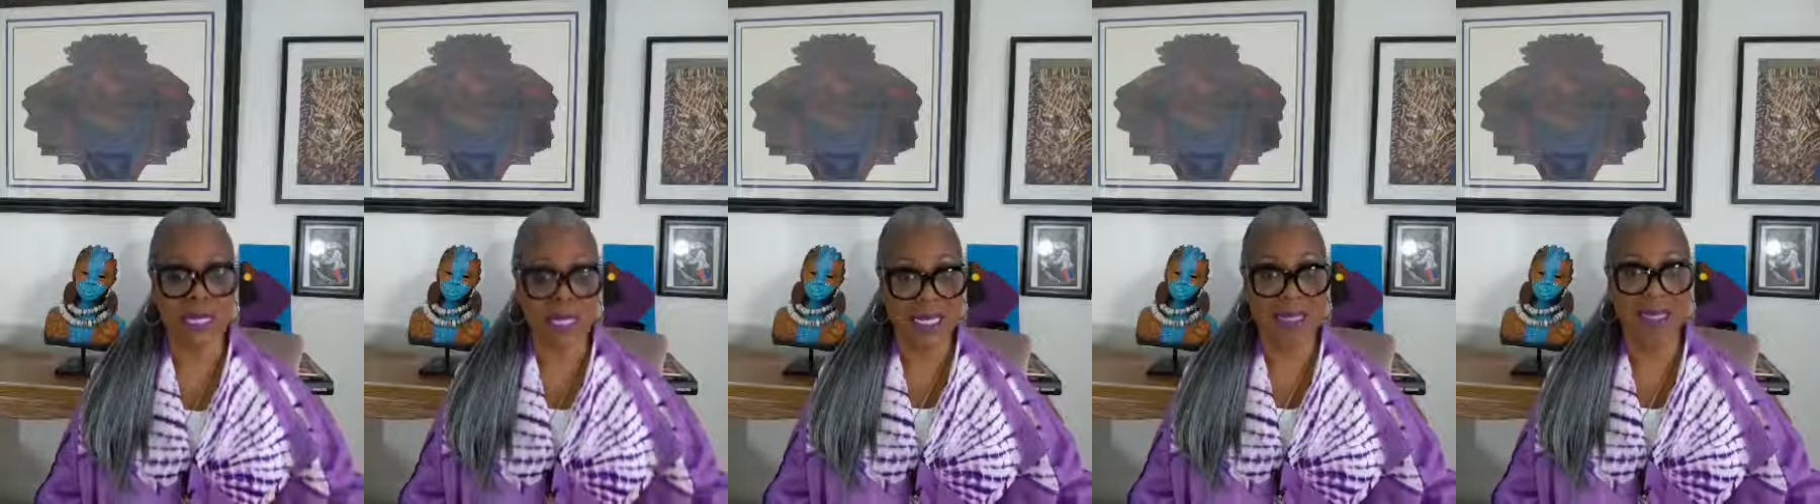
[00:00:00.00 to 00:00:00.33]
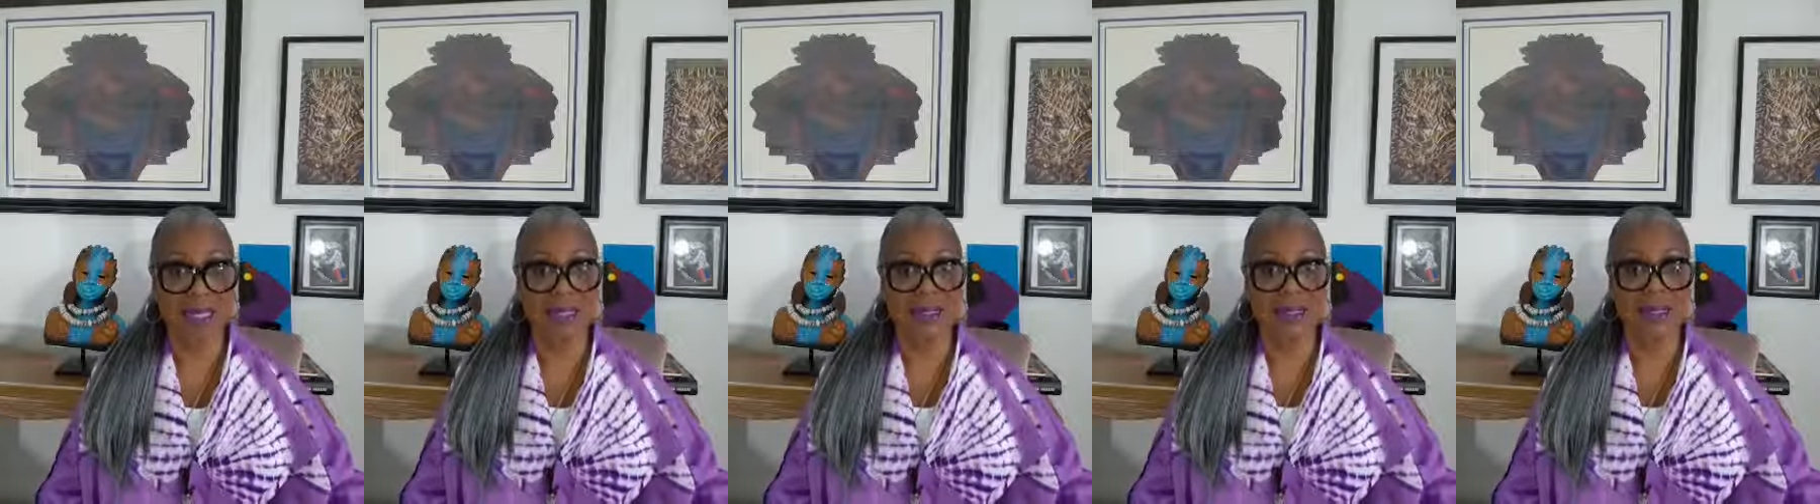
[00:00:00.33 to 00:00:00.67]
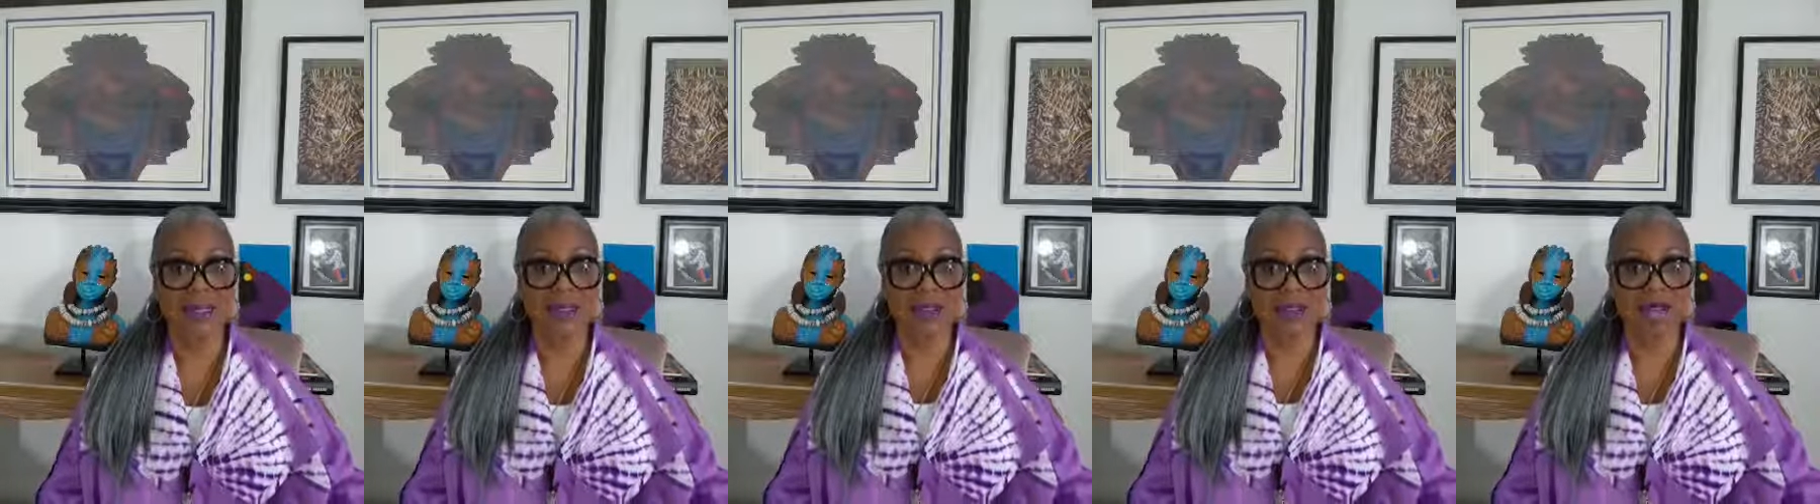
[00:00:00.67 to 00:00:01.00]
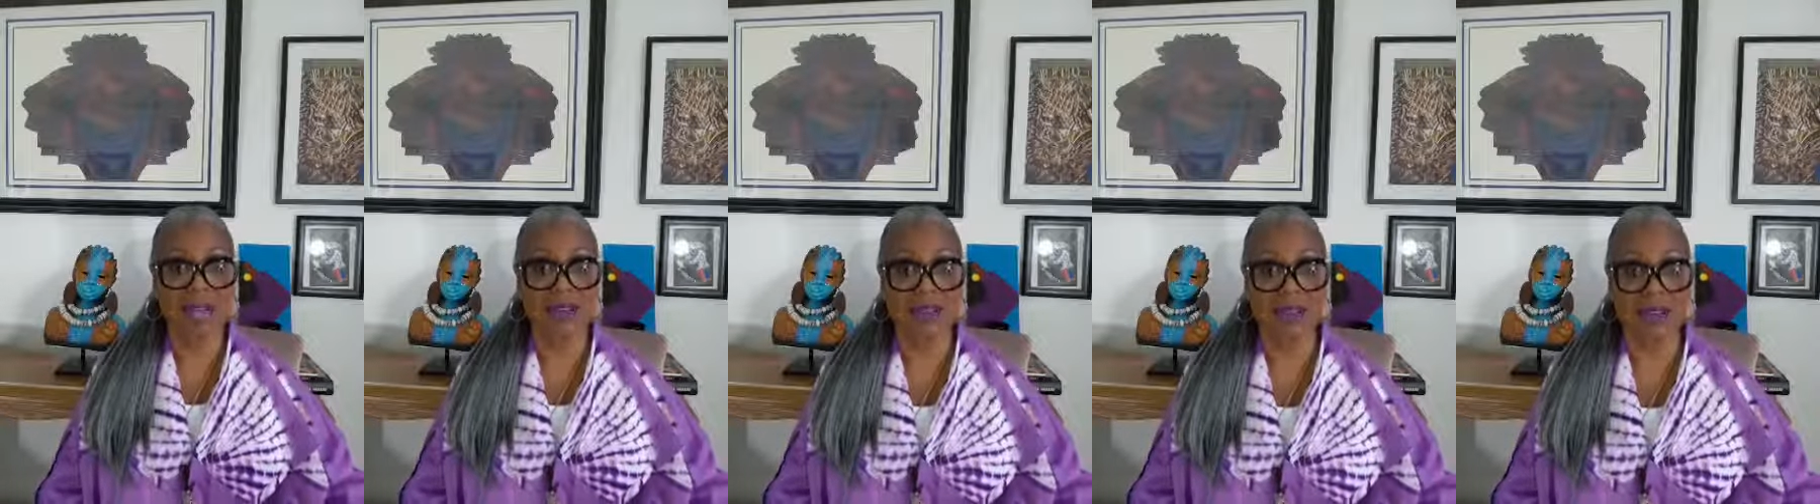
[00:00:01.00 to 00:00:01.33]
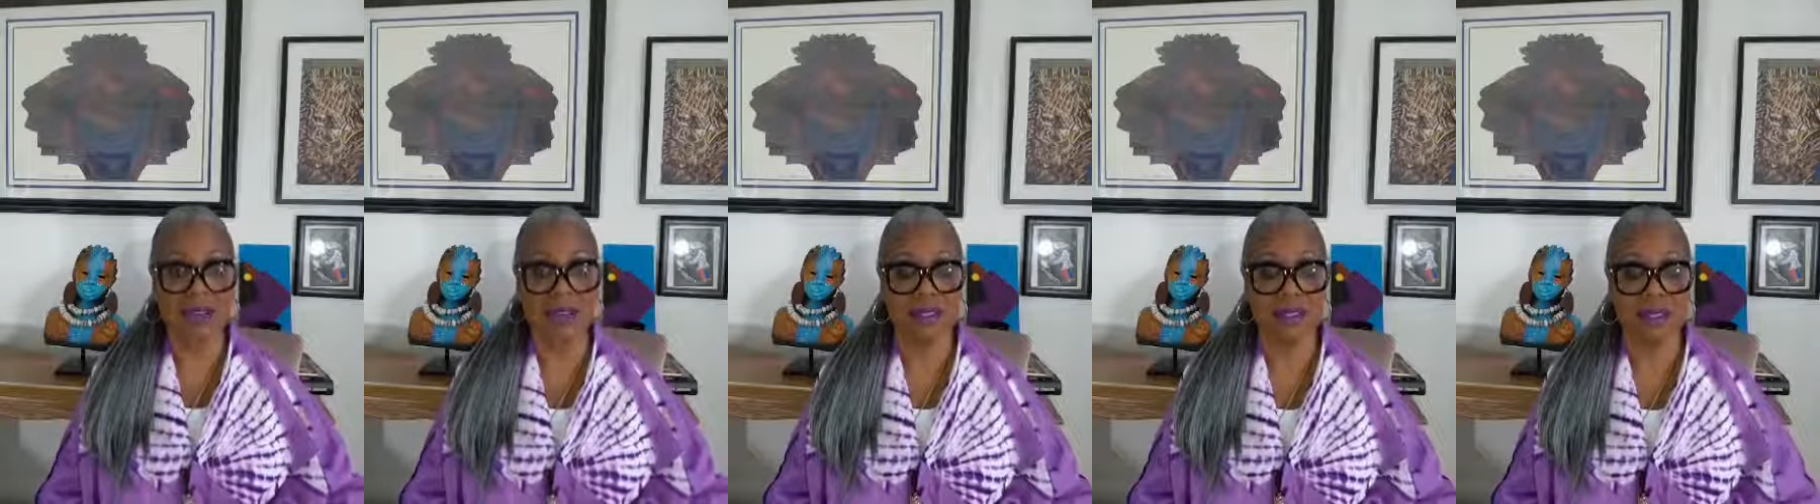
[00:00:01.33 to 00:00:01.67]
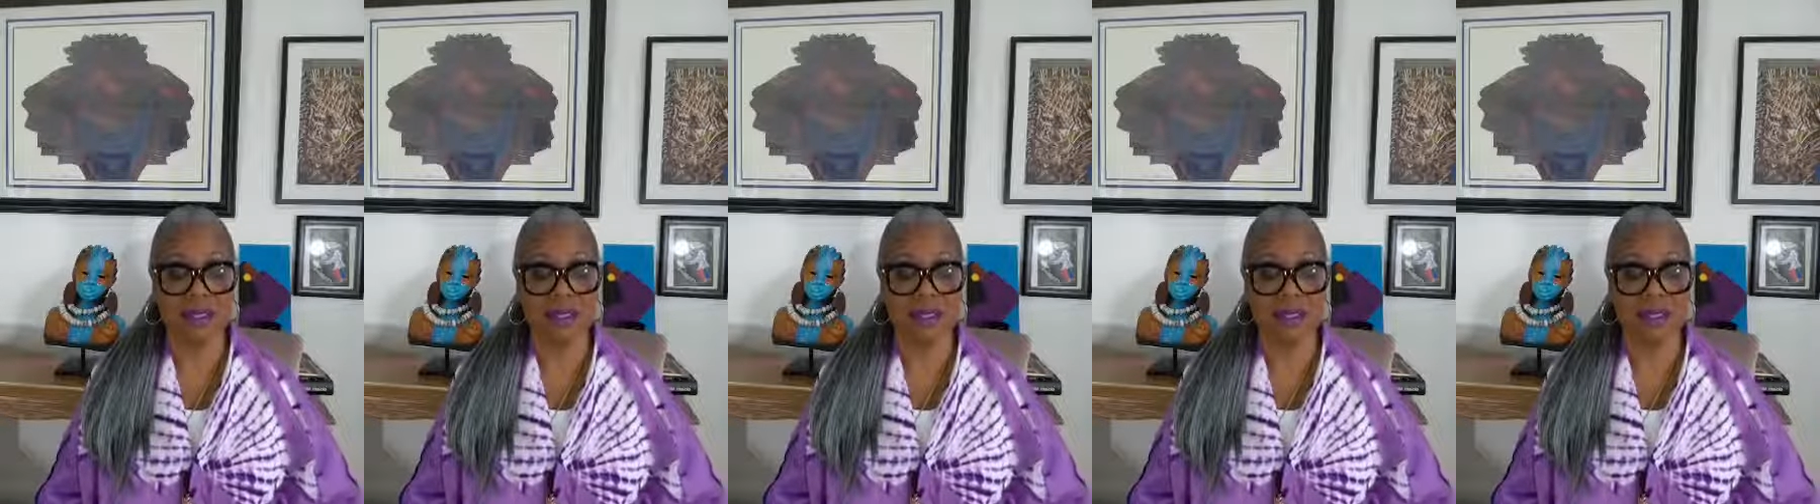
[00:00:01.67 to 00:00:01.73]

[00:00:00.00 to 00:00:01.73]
It's survival.